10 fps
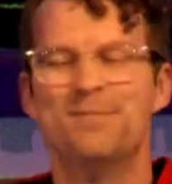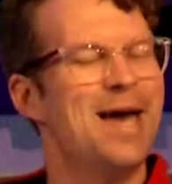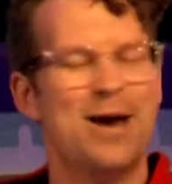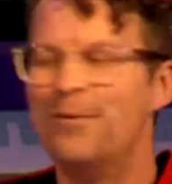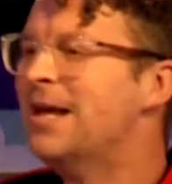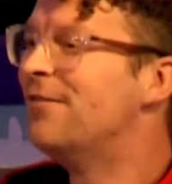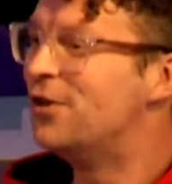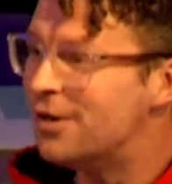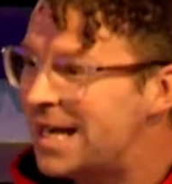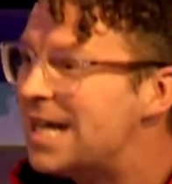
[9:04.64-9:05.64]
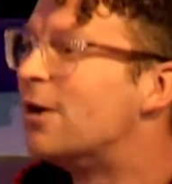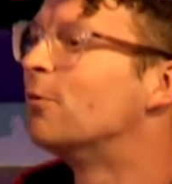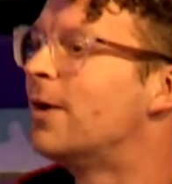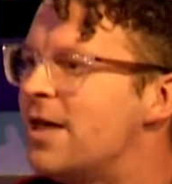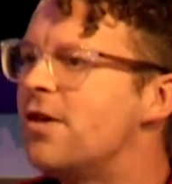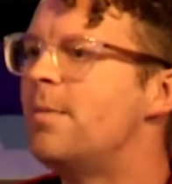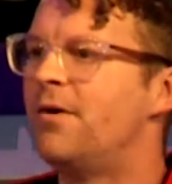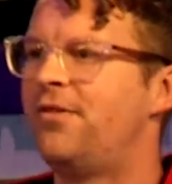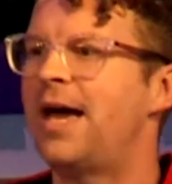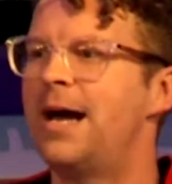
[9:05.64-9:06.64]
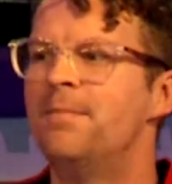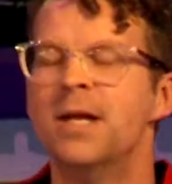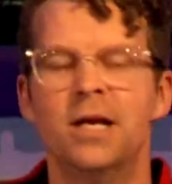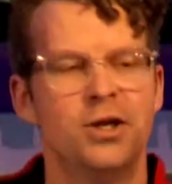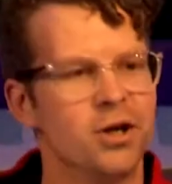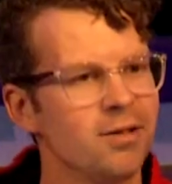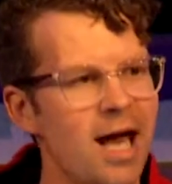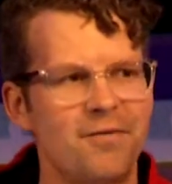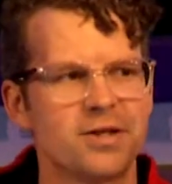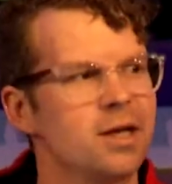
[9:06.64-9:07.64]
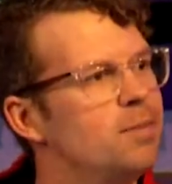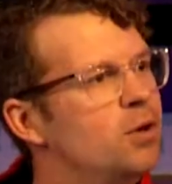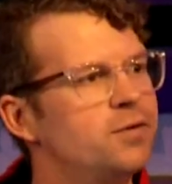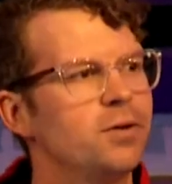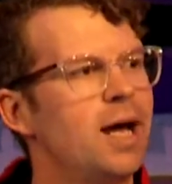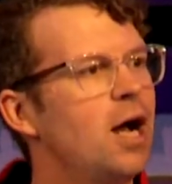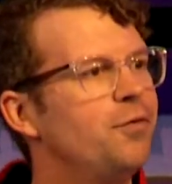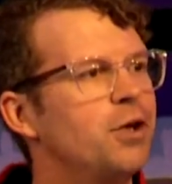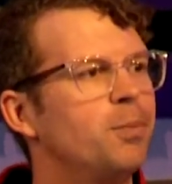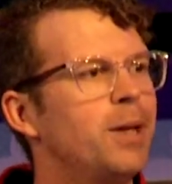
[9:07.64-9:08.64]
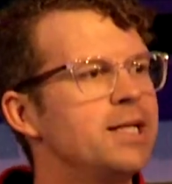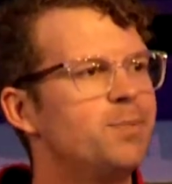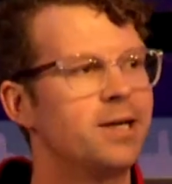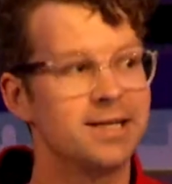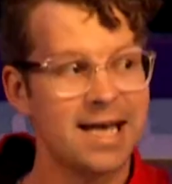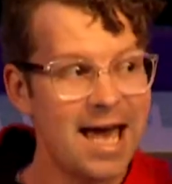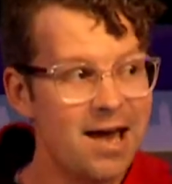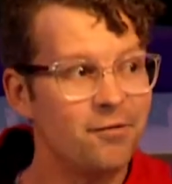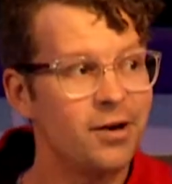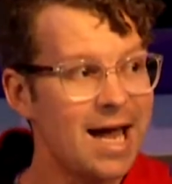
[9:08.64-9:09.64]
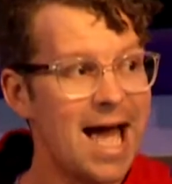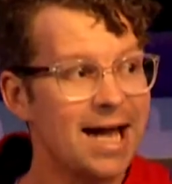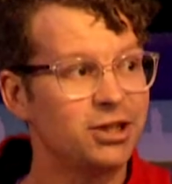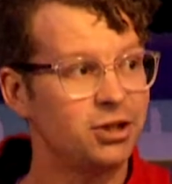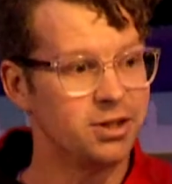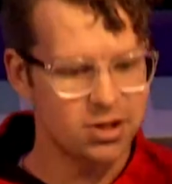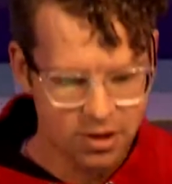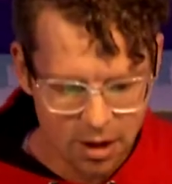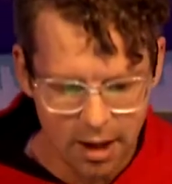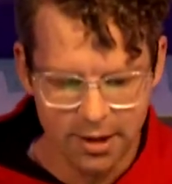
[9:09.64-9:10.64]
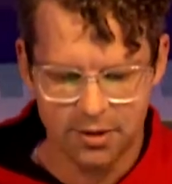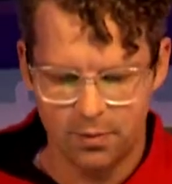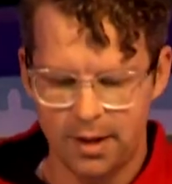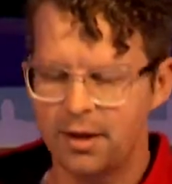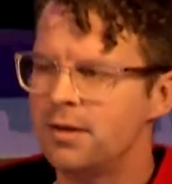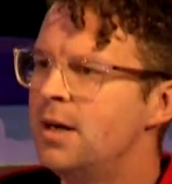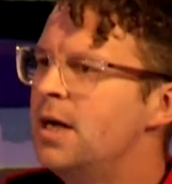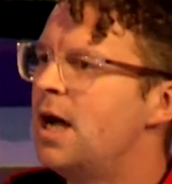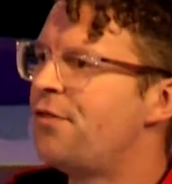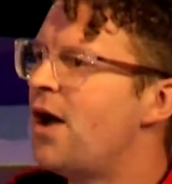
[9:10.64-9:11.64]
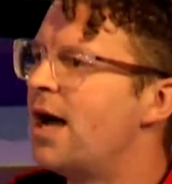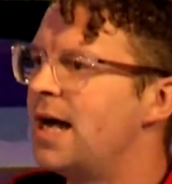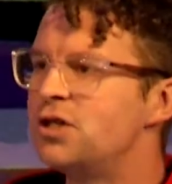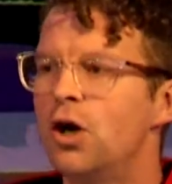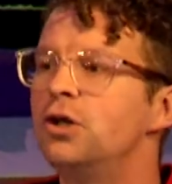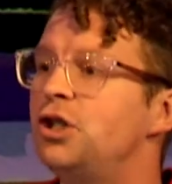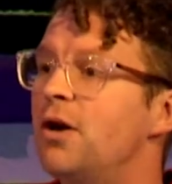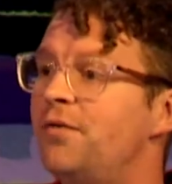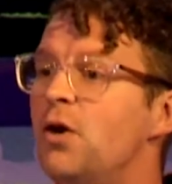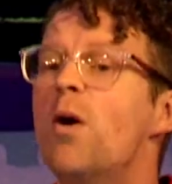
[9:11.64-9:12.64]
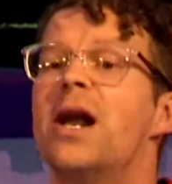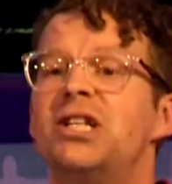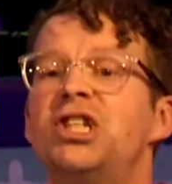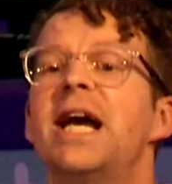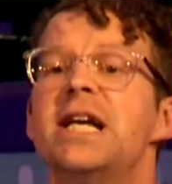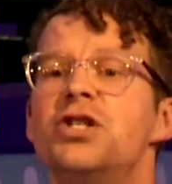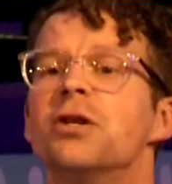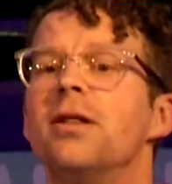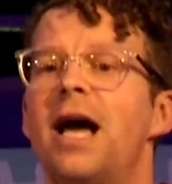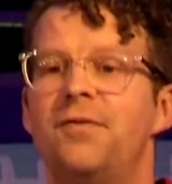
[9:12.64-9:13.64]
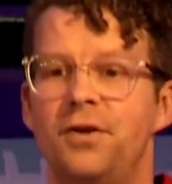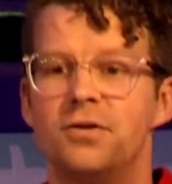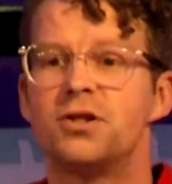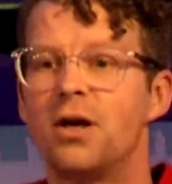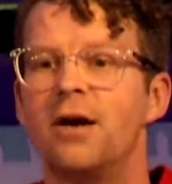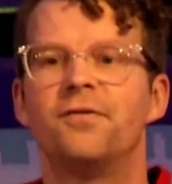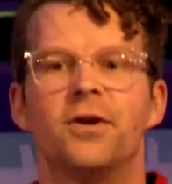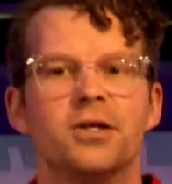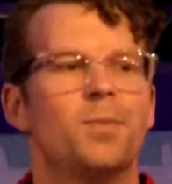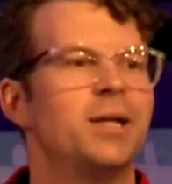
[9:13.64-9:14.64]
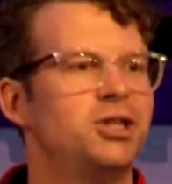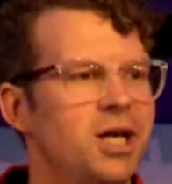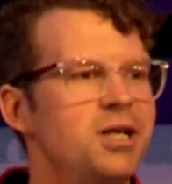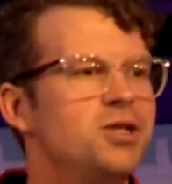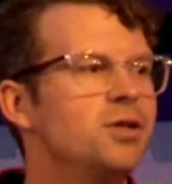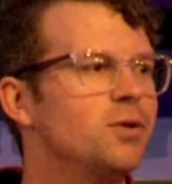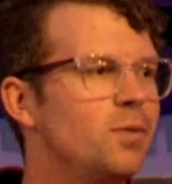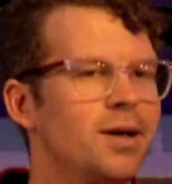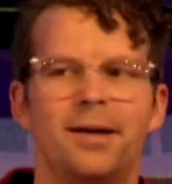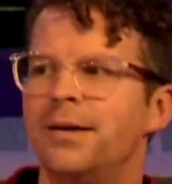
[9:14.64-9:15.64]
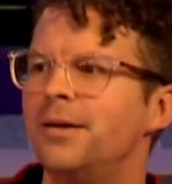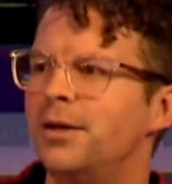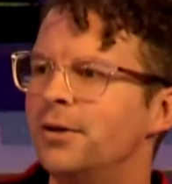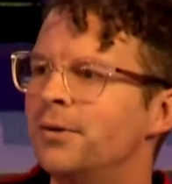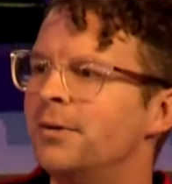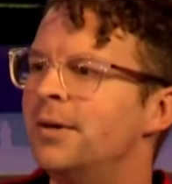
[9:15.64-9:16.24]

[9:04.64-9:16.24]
man, if you can get in a rhythm of that, your life is going to move to a healthier place, because every action starts with a thought. I told you, if you want to change your life, you start first by changing the way you